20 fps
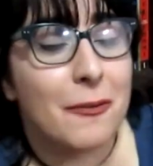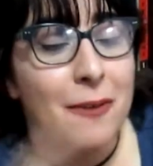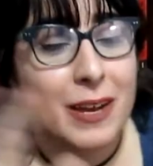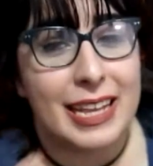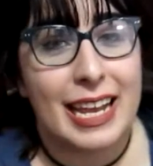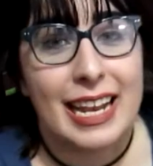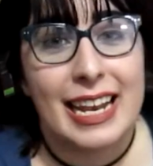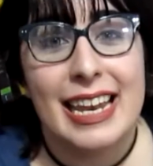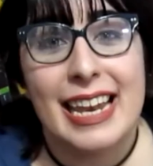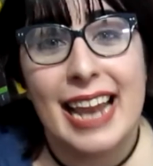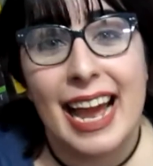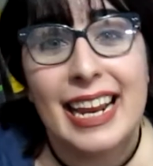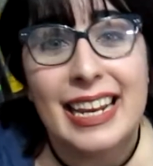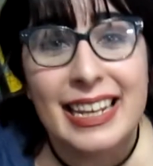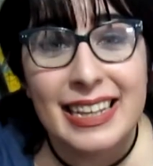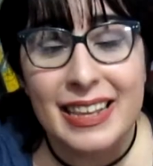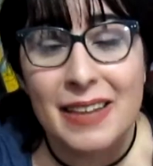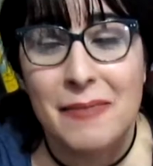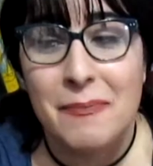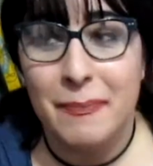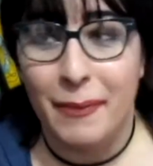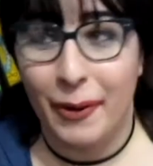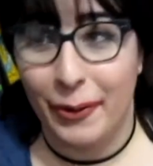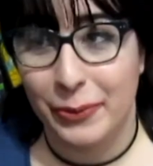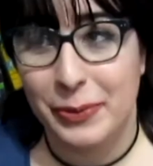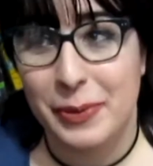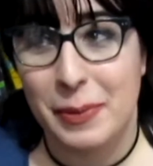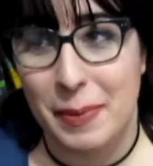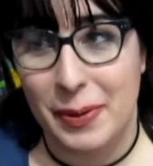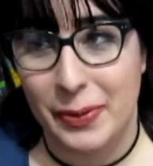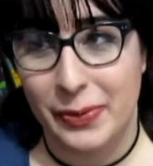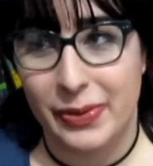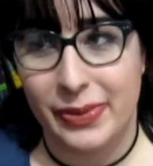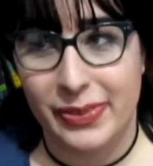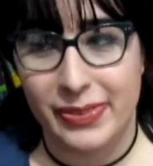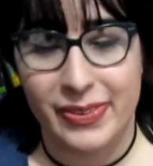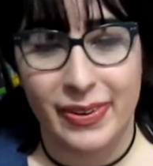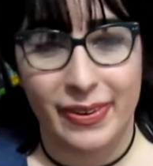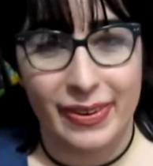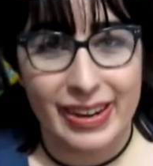What I liked the most about
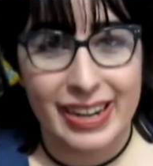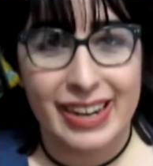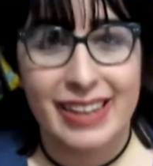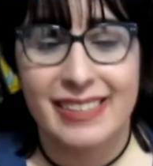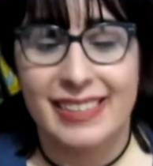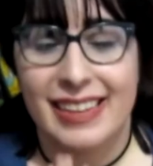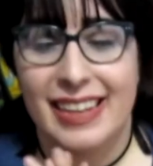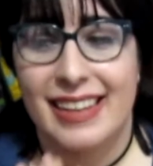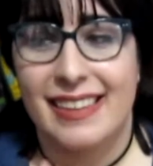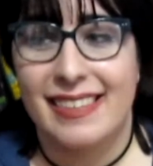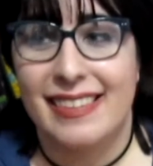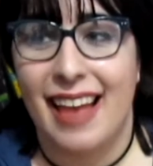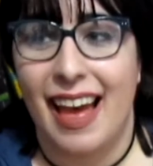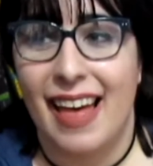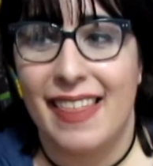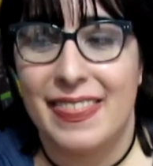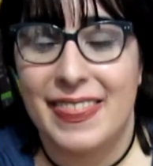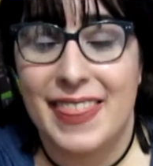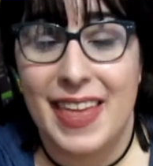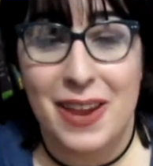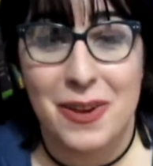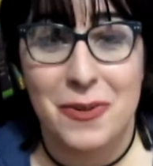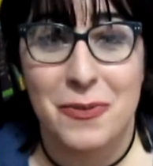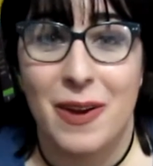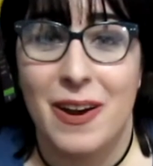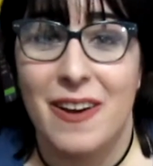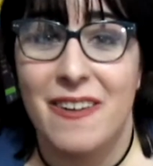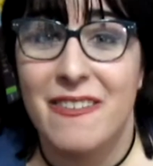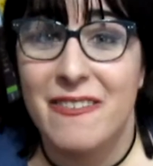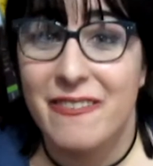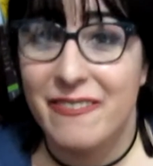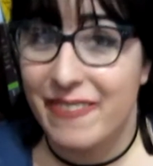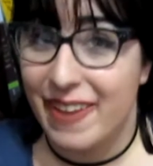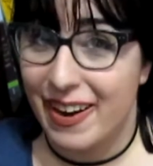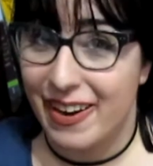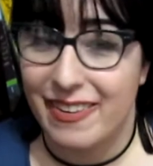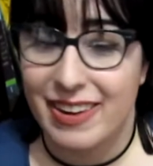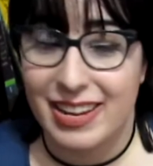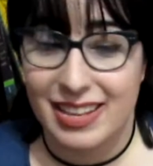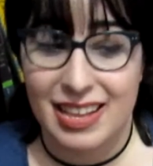these stories is that they were
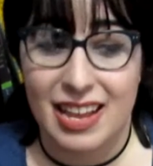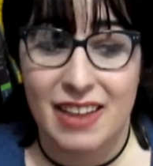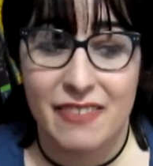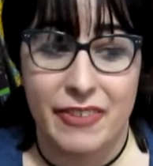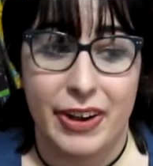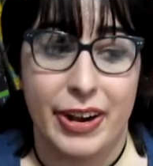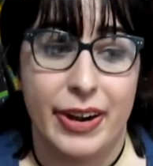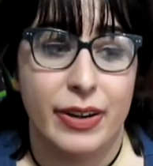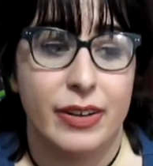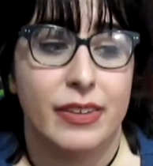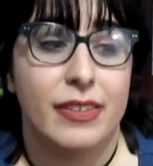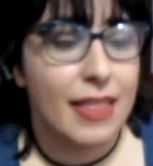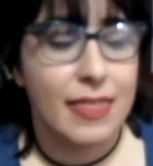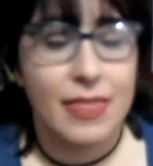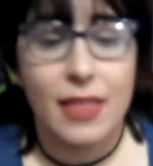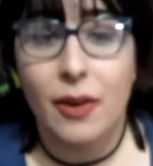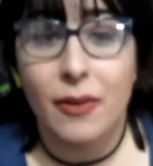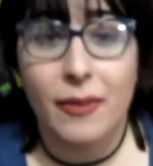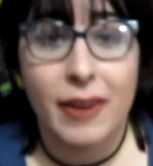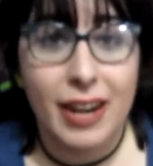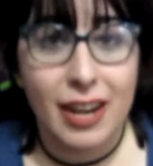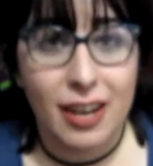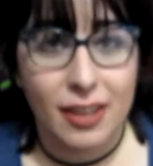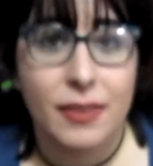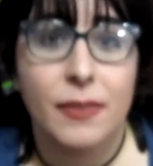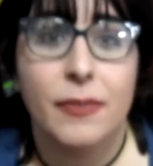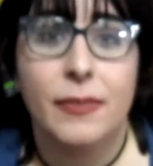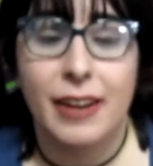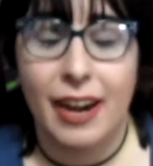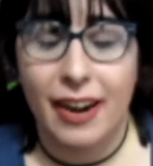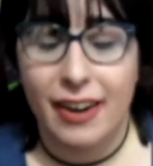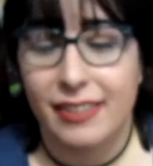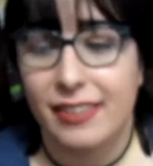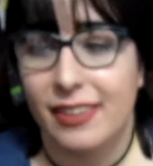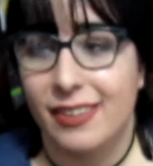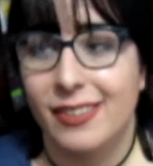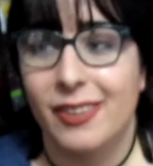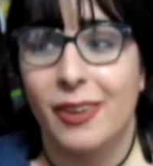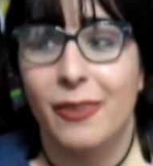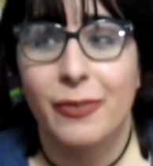very diverse. There were a lot of
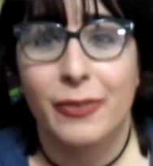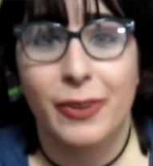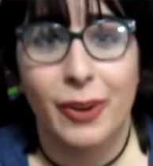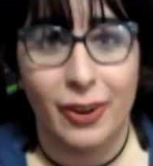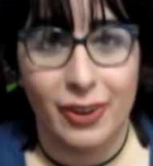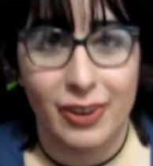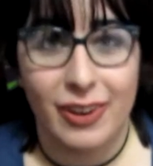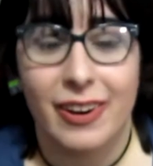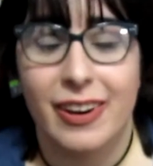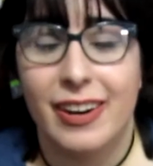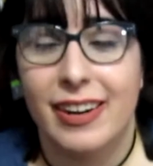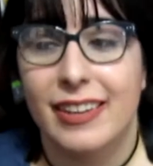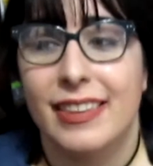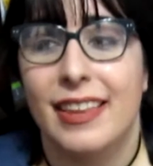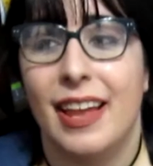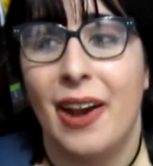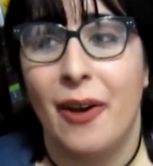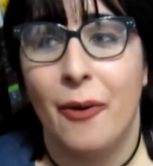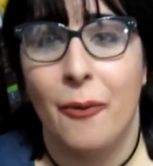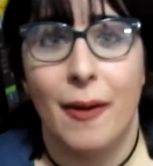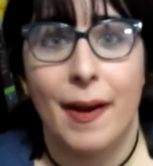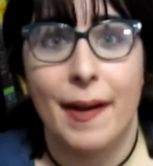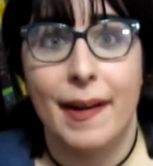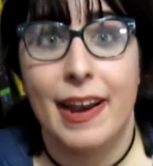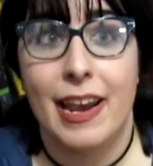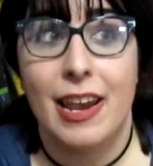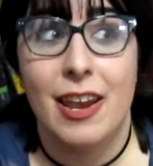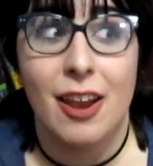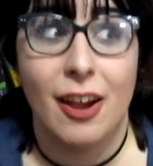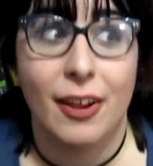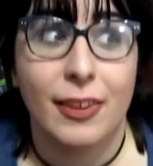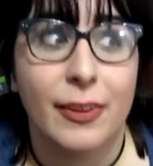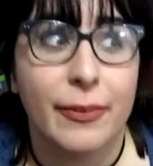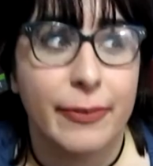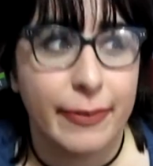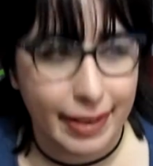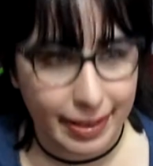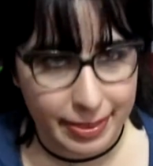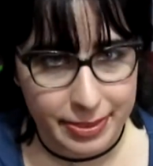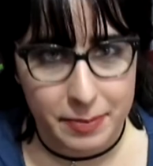characters of color, there were a lot
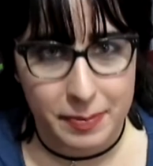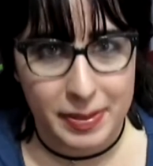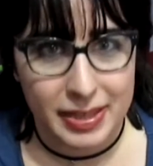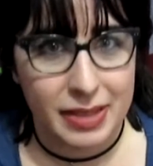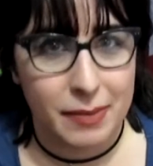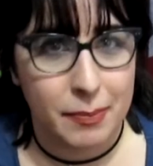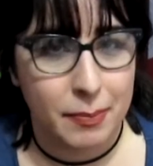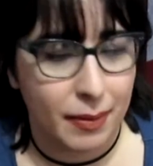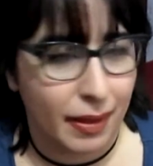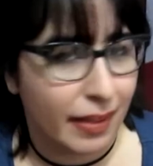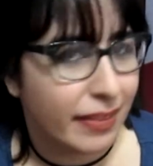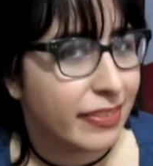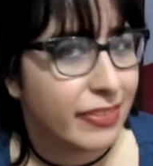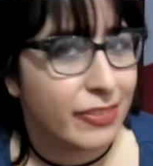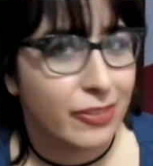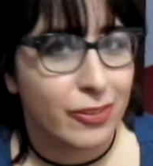of LGBT+